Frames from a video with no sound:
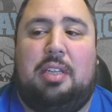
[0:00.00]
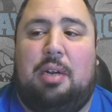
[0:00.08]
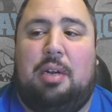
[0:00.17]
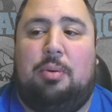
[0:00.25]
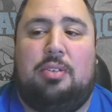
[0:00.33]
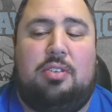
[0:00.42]

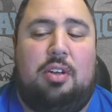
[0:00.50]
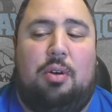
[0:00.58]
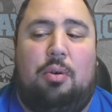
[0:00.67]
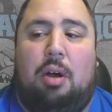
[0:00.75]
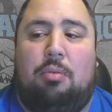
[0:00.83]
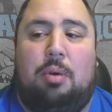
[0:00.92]
was, you know,
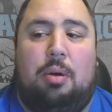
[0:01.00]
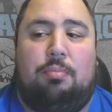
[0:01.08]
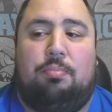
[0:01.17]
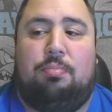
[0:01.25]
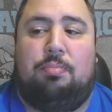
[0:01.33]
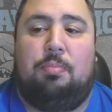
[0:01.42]

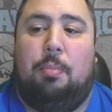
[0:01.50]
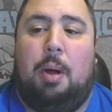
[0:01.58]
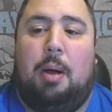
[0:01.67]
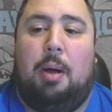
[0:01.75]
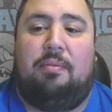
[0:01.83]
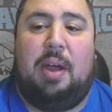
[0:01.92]
a,
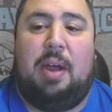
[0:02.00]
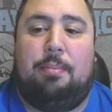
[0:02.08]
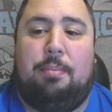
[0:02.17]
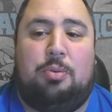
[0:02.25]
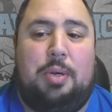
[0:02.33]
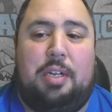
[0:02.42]
a, a fight
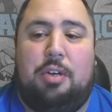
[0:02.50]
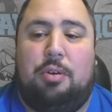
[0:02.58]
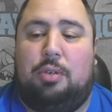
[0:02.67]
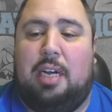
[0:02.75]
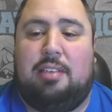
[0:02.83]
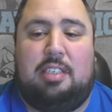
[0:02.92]
between, you know,
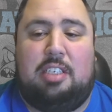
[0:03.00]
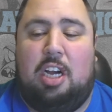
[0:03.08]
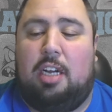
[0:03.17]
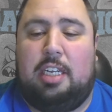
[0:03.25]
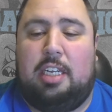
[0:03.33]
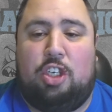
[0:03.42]
guys like
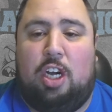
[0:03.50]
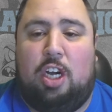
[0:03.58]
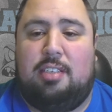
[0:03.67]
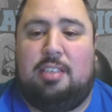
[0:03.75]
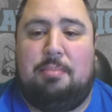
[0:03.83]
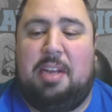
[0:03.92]
Deontay
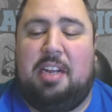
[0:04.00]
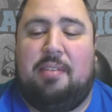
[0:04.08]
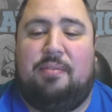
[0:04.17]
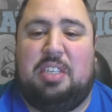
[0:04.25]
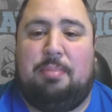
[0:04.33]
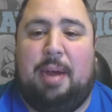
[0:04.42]
Johnson and Minka
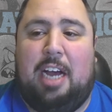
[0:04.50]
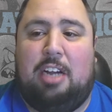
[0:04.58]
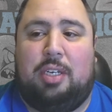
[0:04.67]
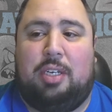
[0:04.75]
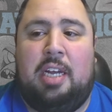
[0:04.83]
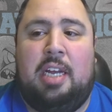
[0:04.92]

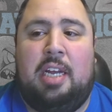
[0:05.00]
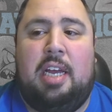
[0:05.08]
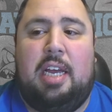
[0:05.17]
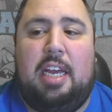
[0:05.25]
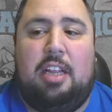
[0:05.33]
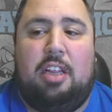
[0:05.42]
Fitzpatrick
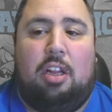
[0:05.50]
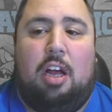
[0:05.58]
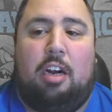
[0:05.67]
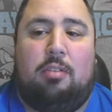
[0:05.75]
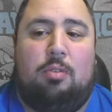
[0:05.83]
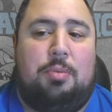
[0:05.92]
in the locker room.